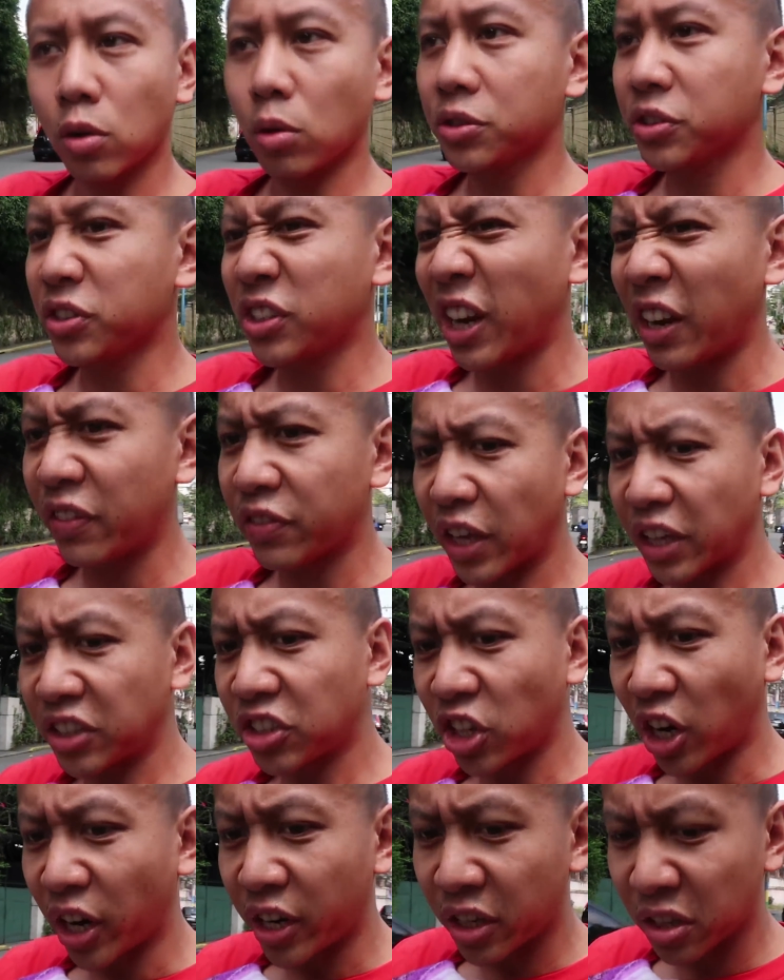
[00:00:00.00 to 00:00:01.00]
go save that
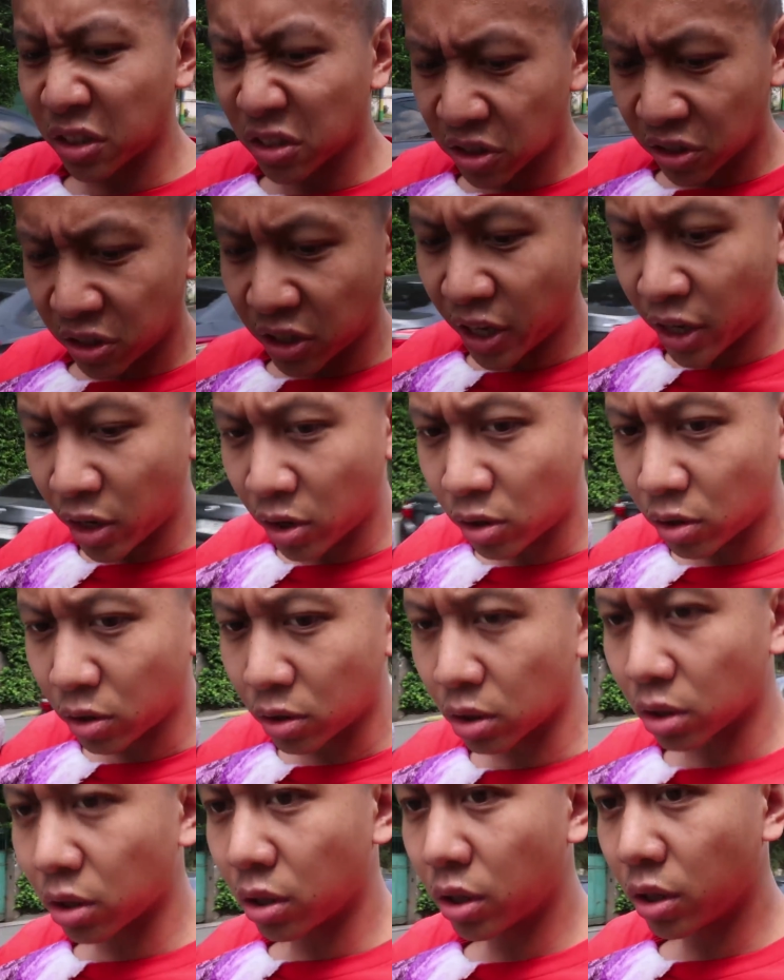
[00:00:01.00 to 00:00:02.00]
giant
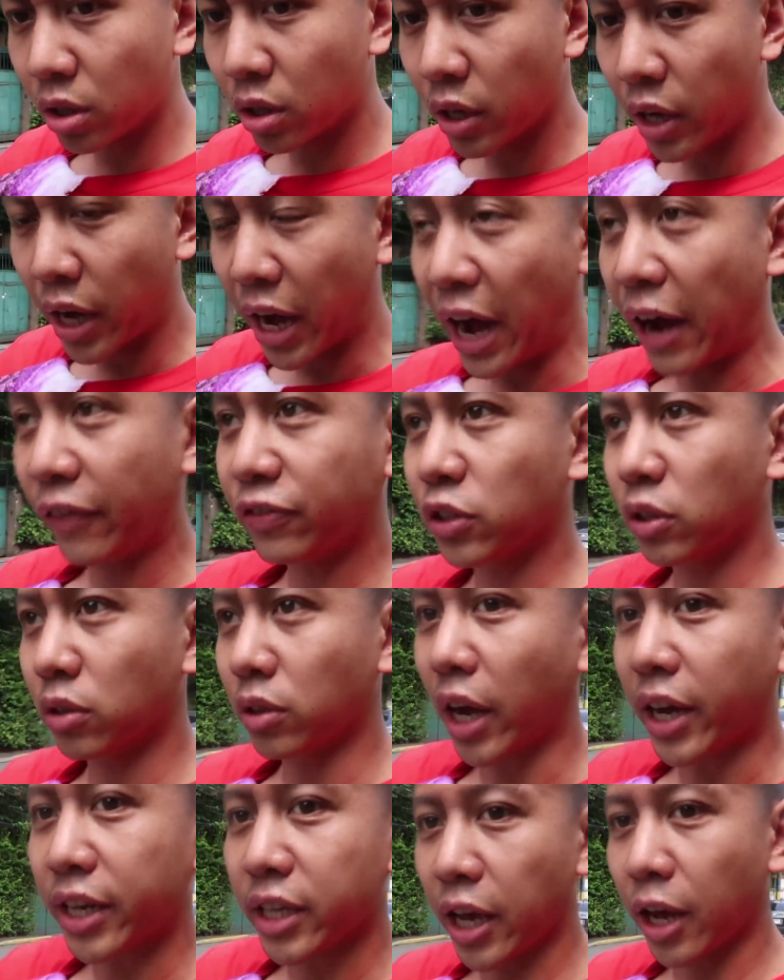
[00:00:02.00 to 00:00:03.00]
snail.
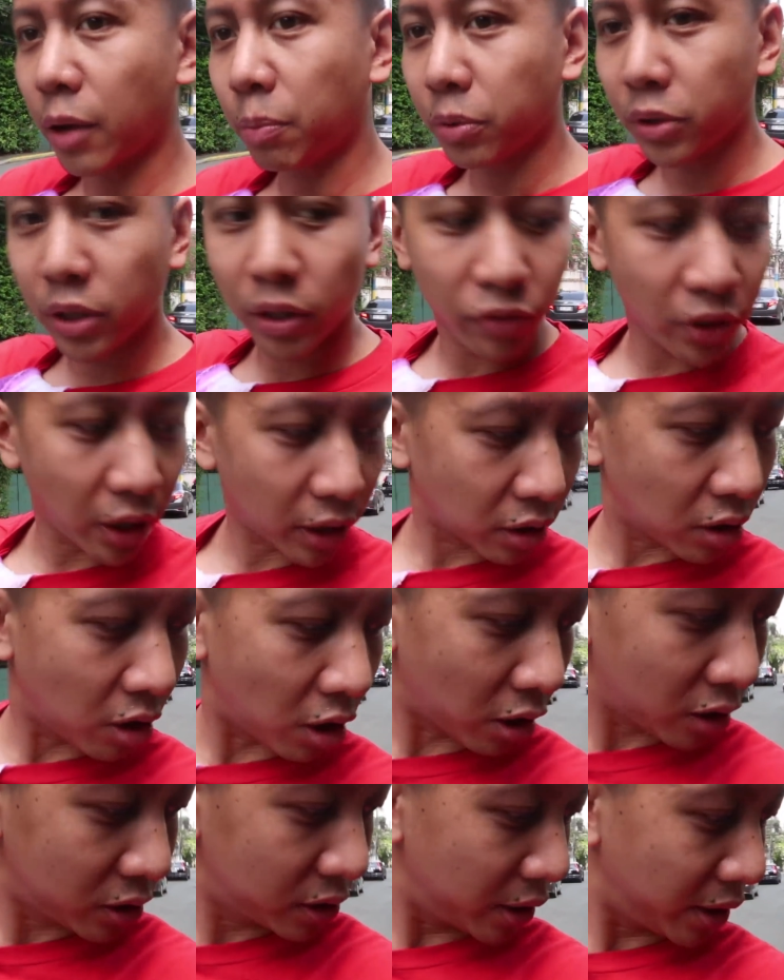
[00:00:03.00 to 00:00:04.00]
I can't believe that
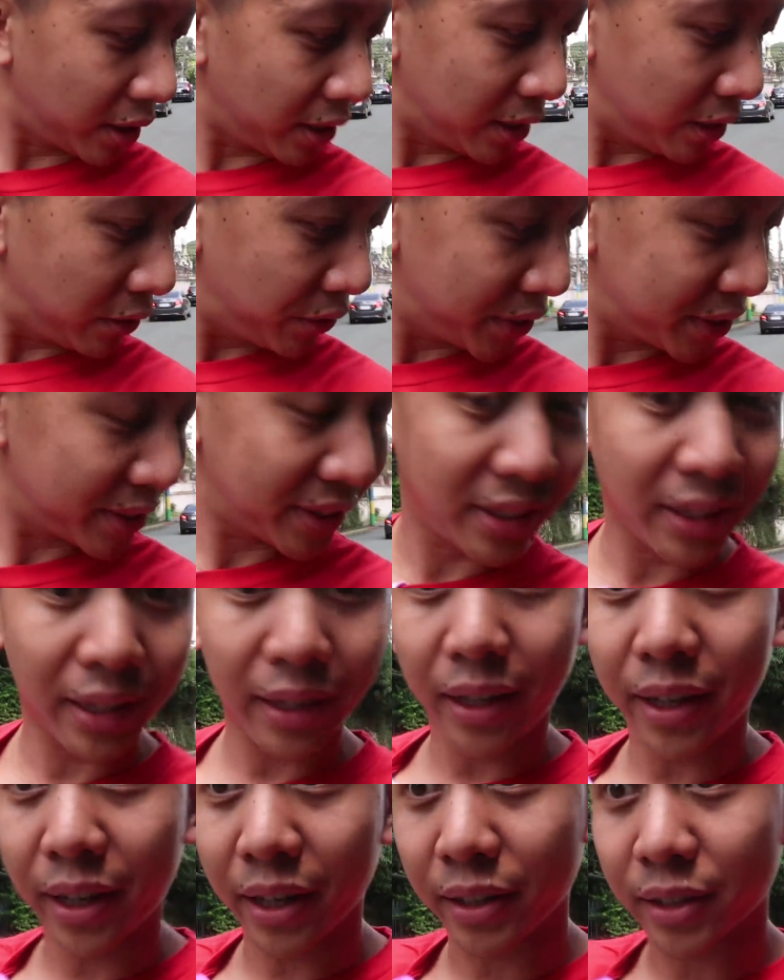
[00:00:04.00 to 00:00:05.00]
car didn't even
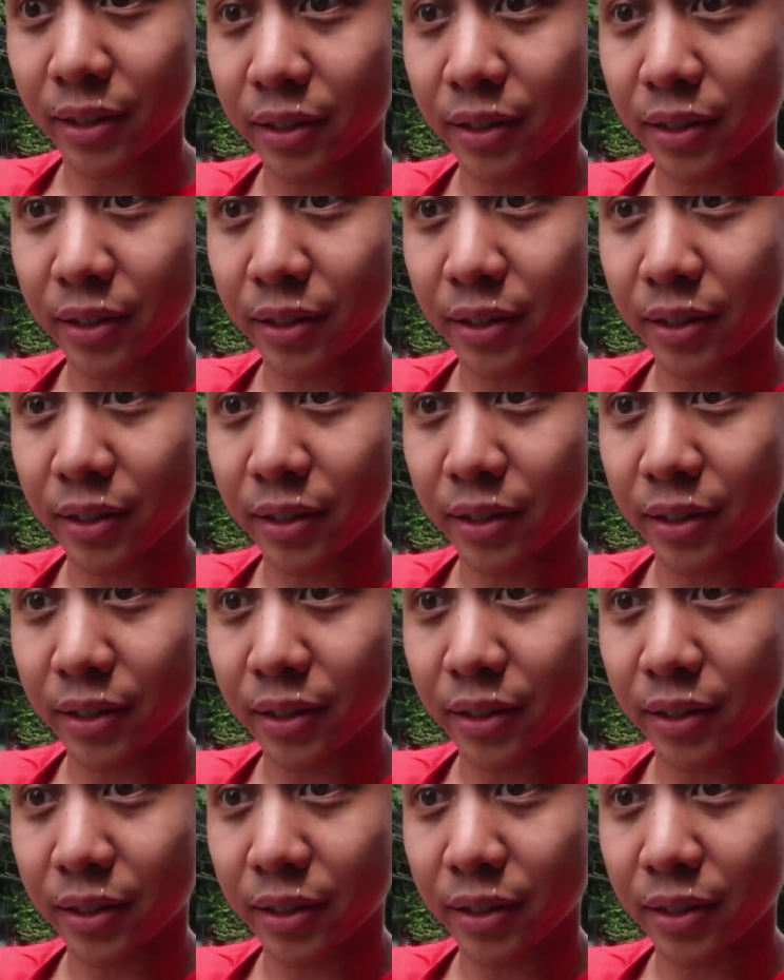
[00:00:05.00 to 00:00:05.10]
see it.